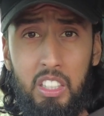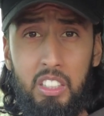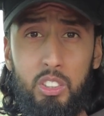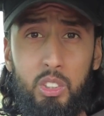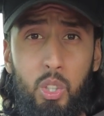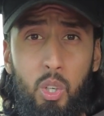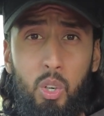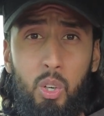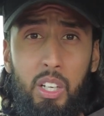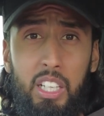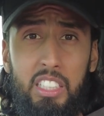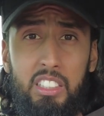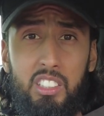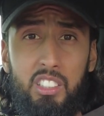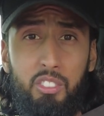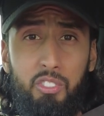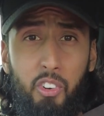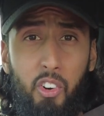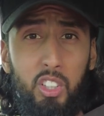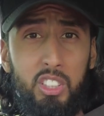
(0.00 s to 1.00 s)
So it's
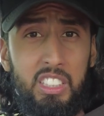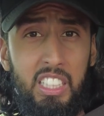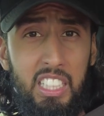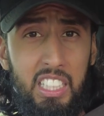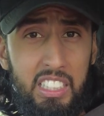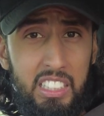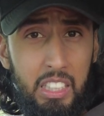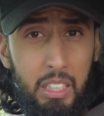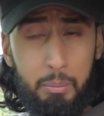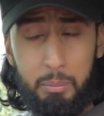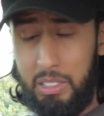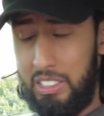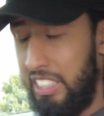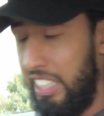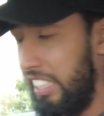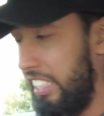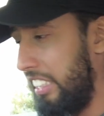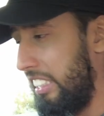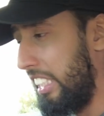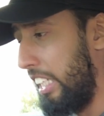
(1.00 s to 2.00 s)
the 4-cylinder
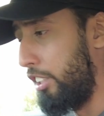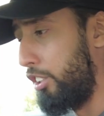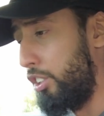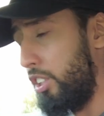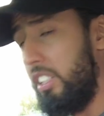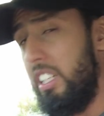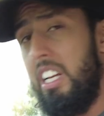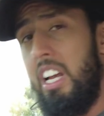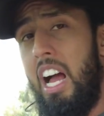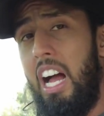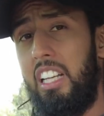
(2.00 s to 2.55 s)
Mercedes engine.